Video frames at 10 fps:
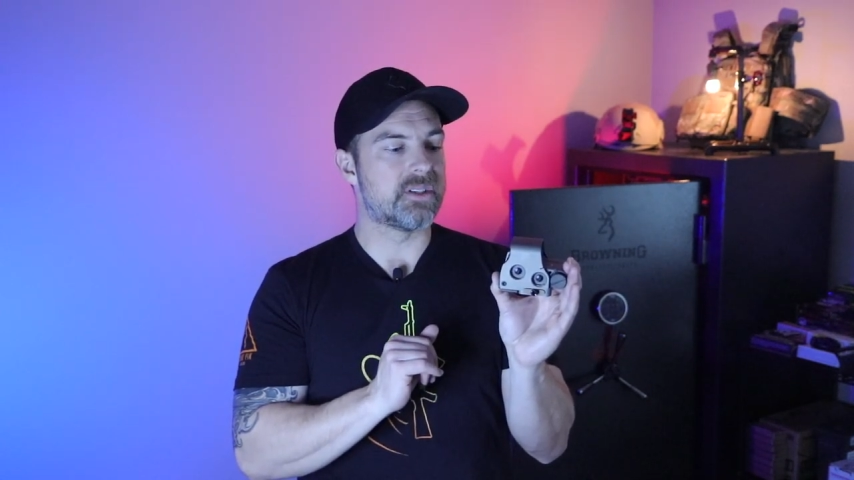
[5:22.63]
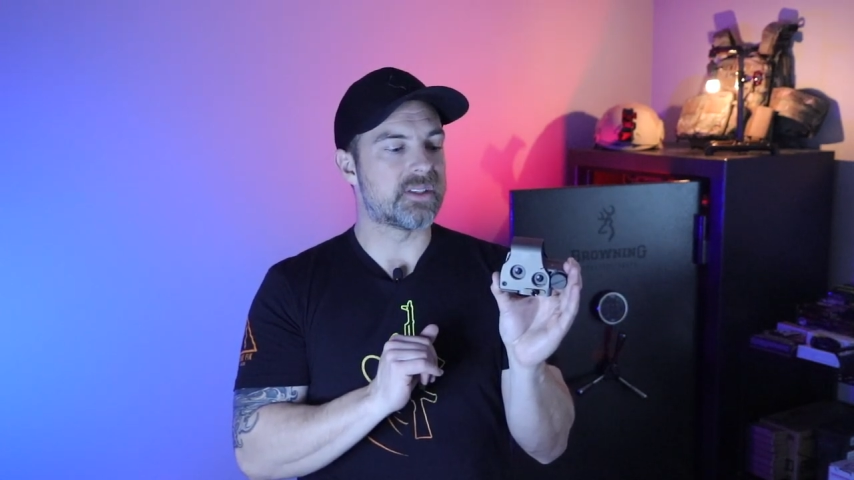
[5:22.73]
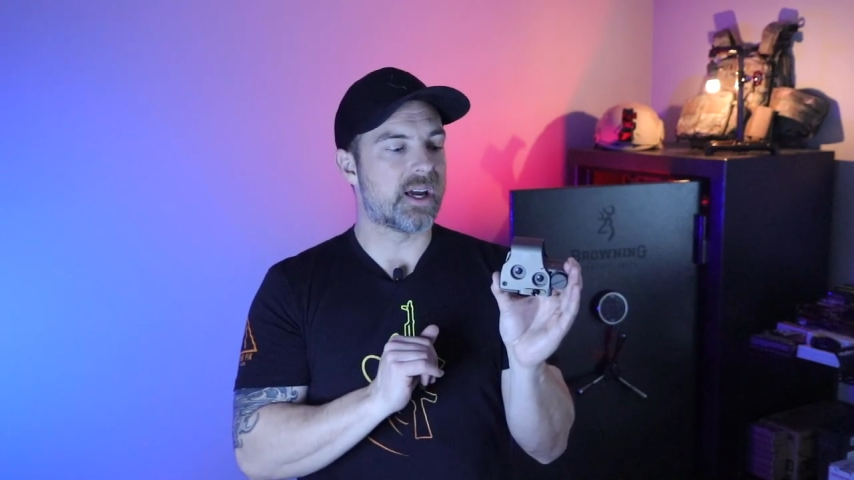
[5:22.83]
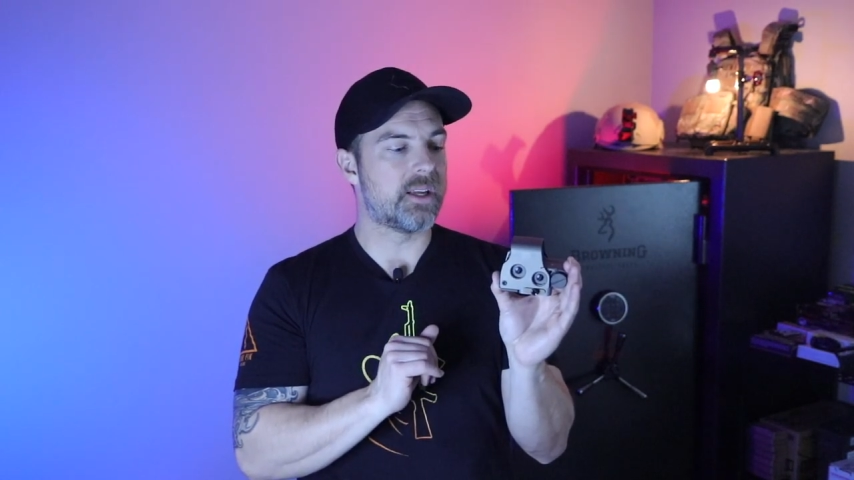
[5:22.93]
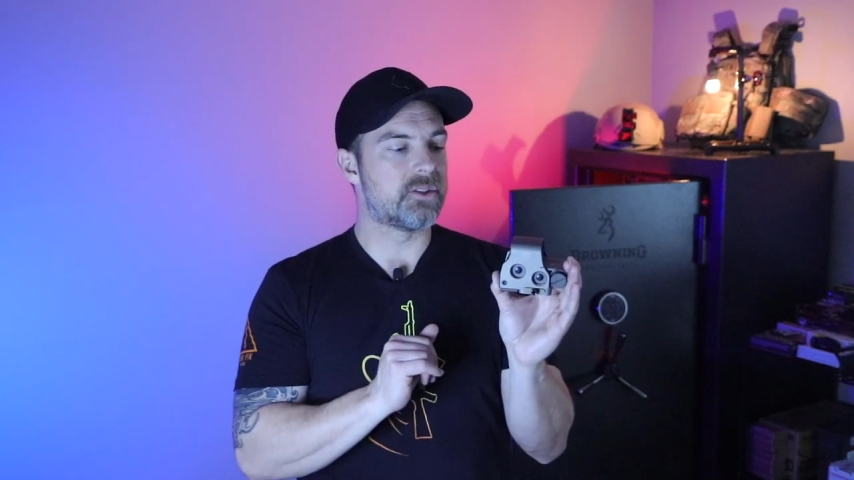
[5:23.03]

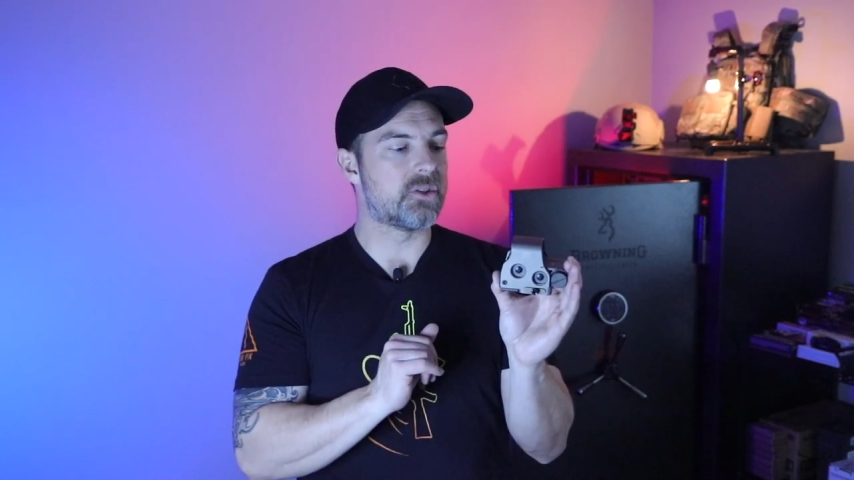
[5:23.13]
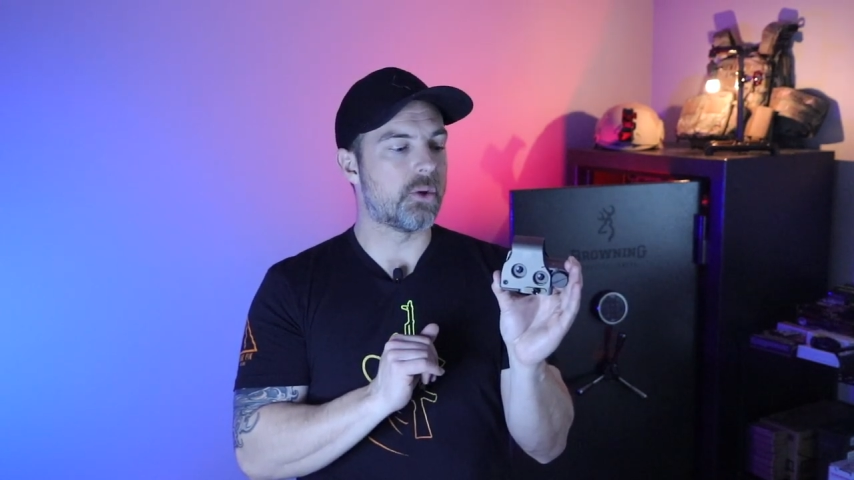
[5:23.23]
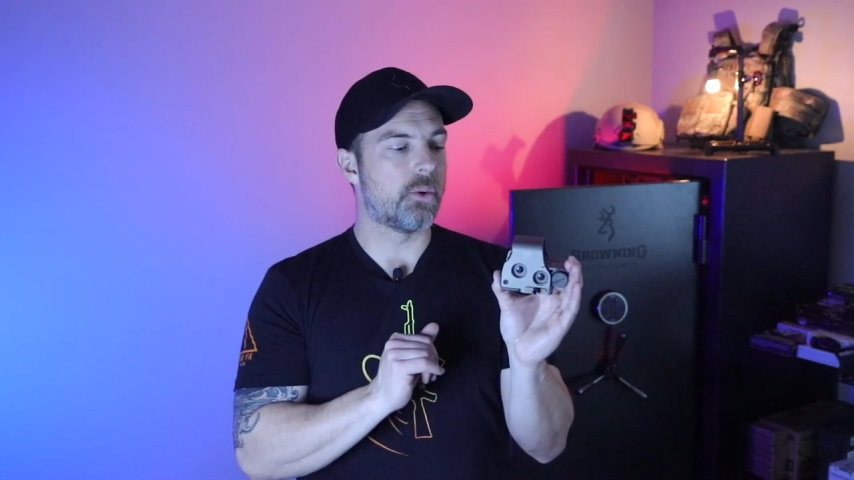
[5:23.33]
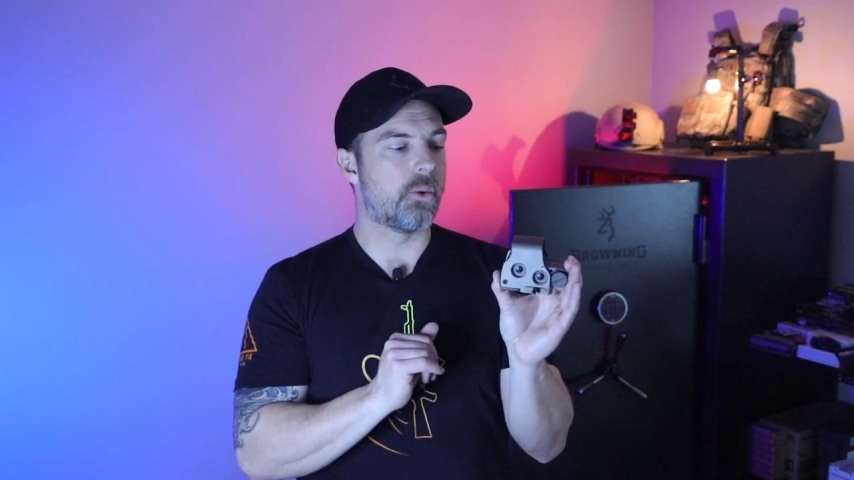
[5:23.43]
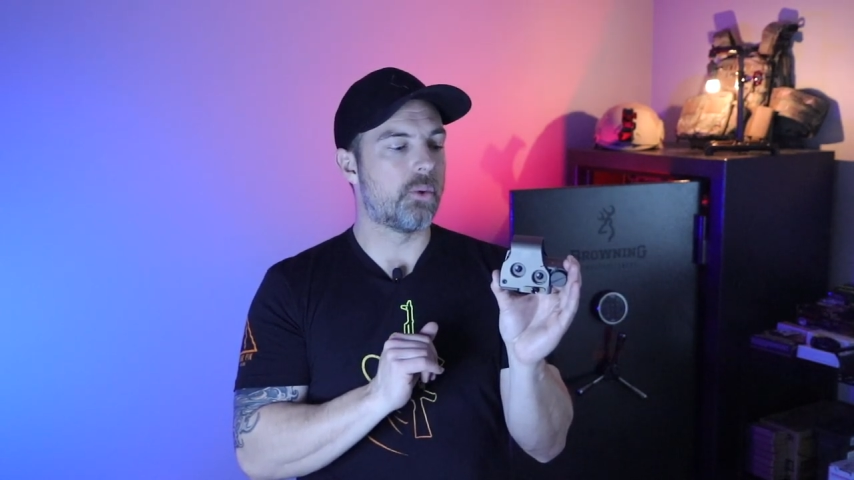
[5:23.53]
decided
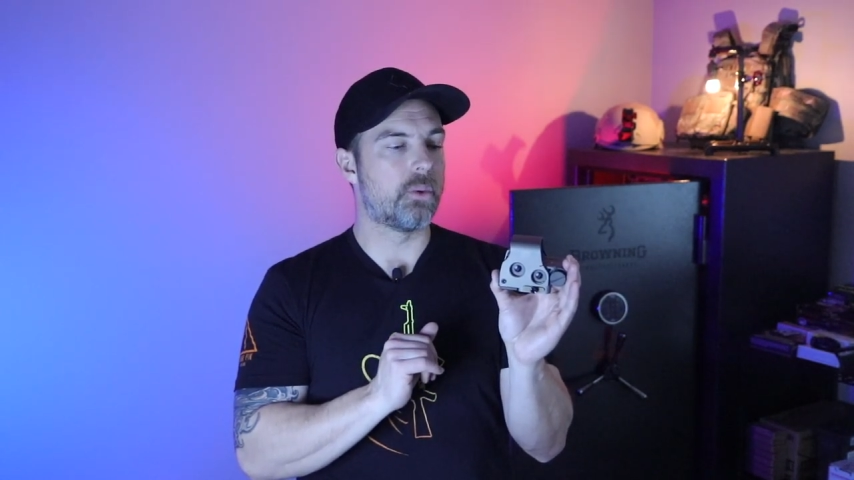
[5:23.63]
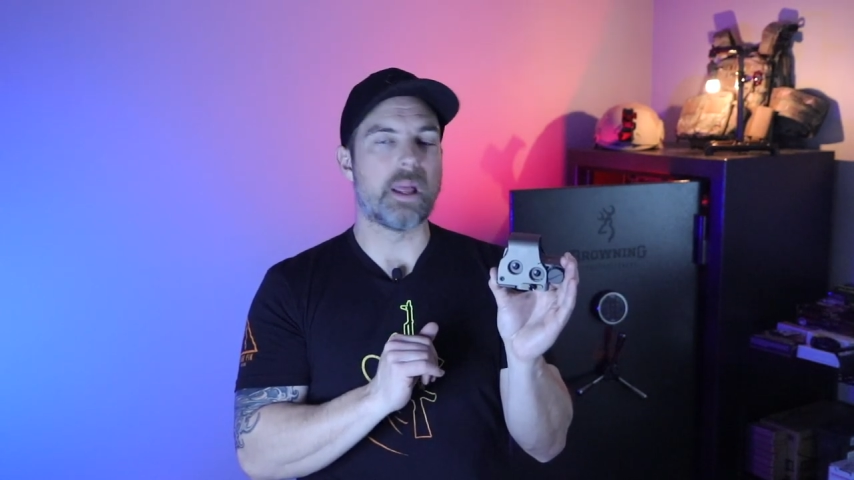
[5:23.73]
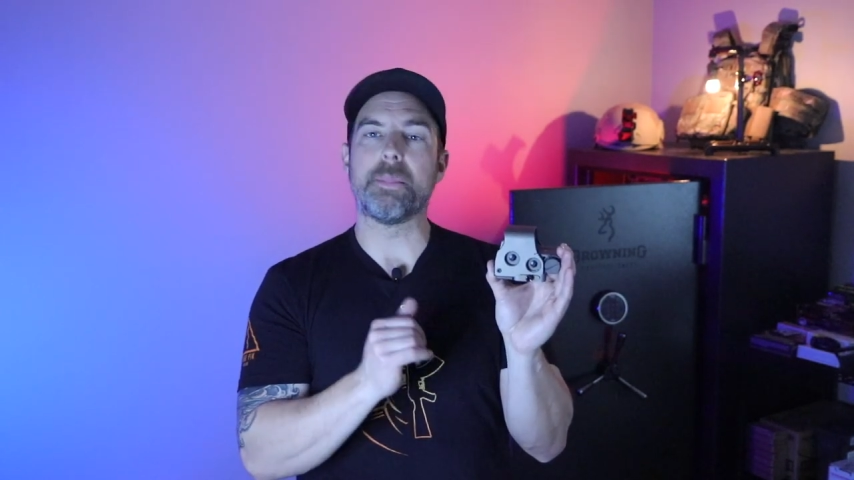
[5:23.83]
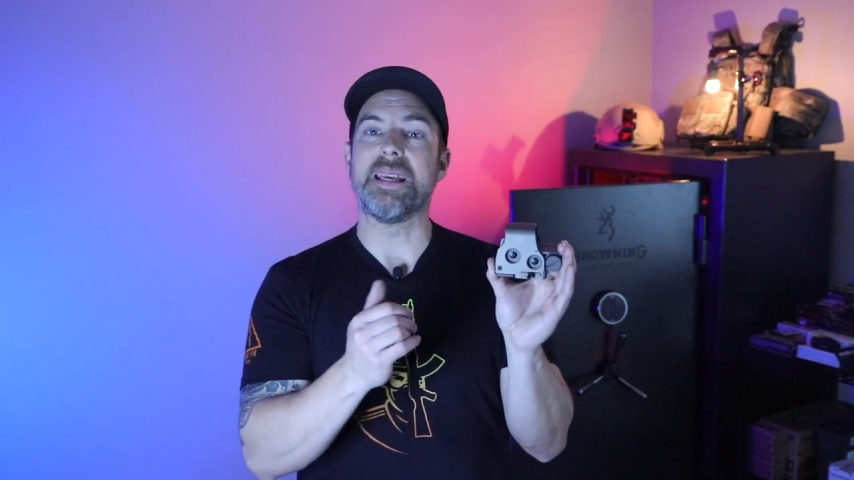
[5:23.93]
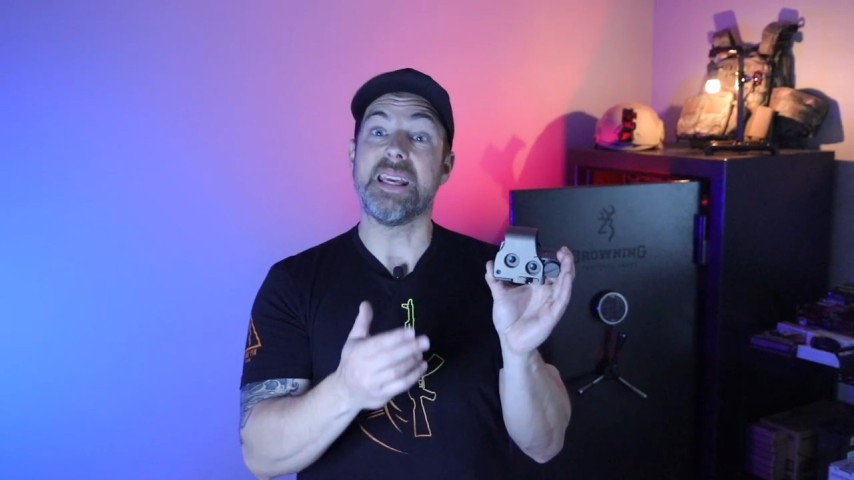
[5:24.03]
to
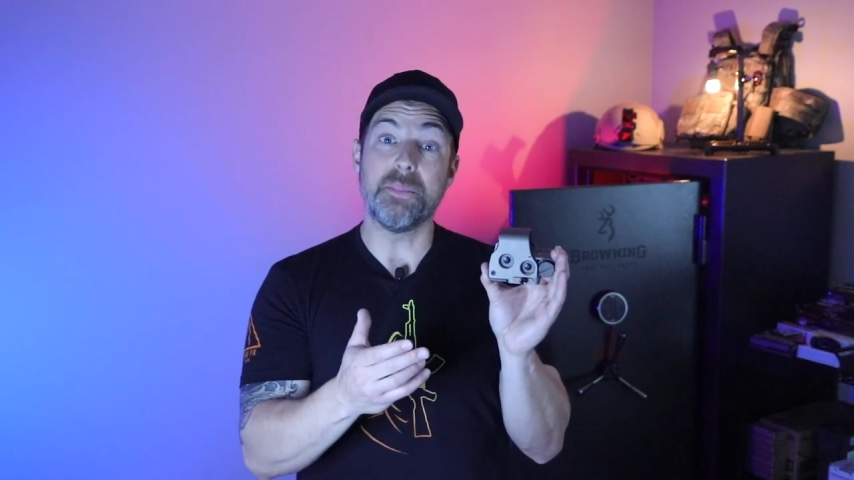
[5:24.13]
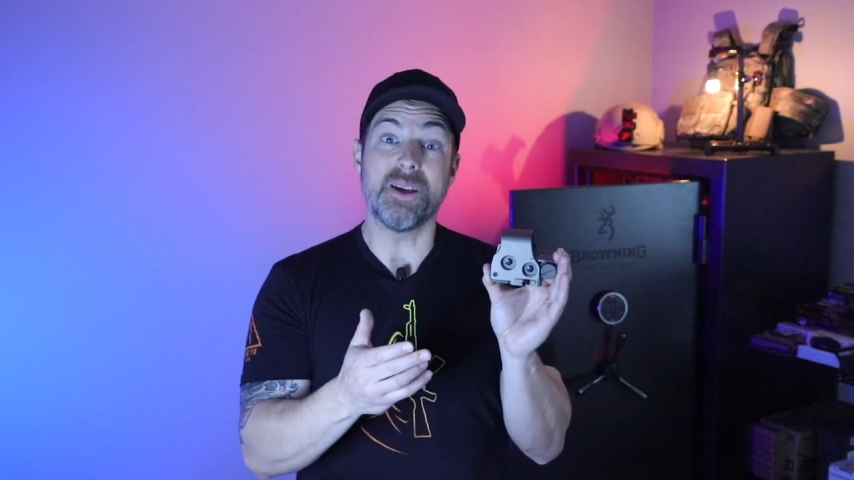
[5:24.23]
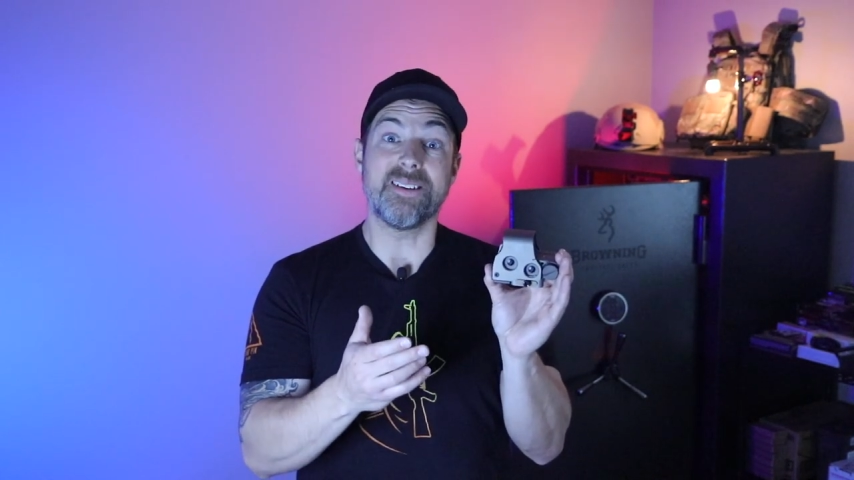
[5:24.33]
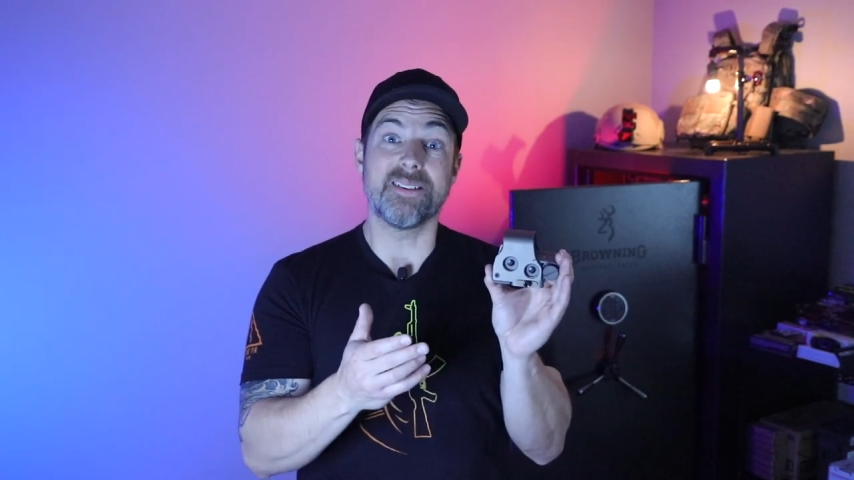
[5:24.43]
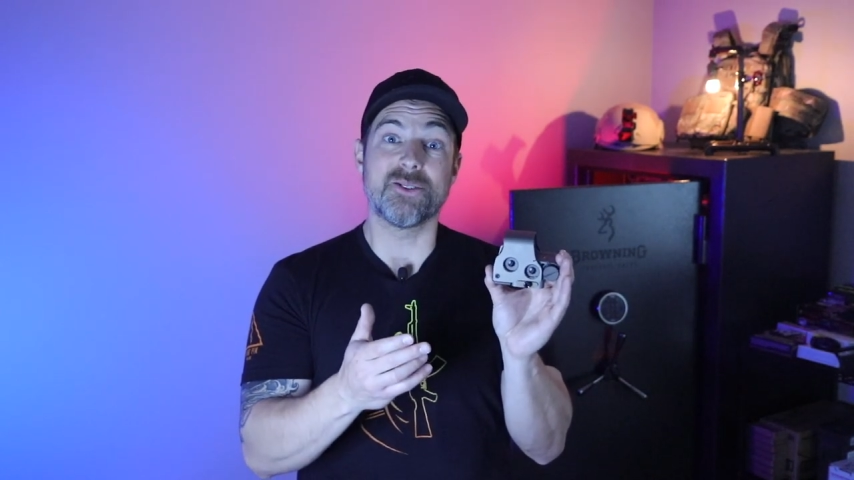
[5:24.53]
let me keep it.